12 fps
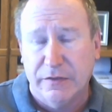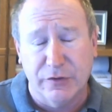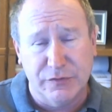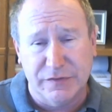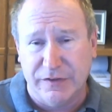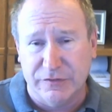
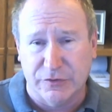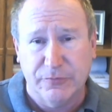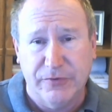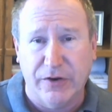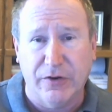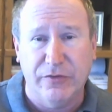those things
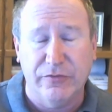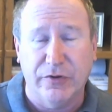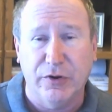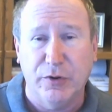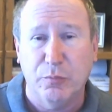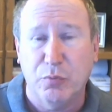are very,
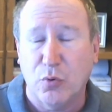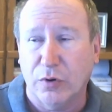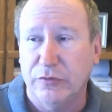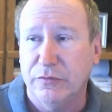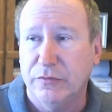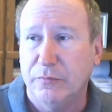very
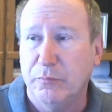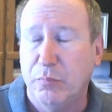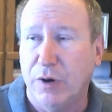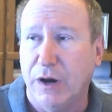important.